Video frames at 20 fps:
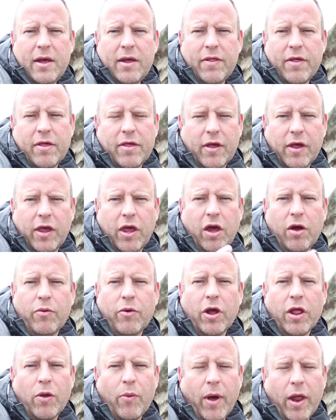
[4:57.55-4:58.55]
they secure
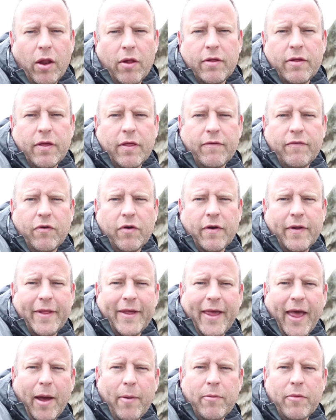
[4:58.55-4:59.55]
really well onto the front of the
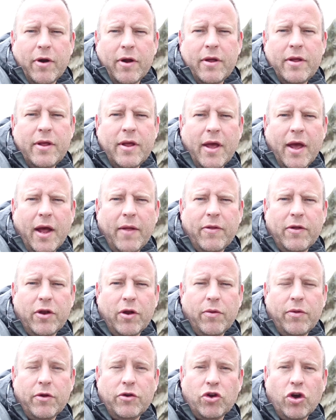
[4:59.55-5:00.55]
camera and they
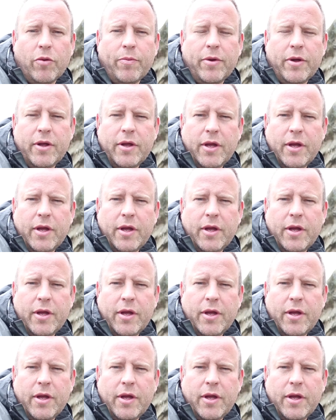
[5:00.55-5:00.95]
do the job.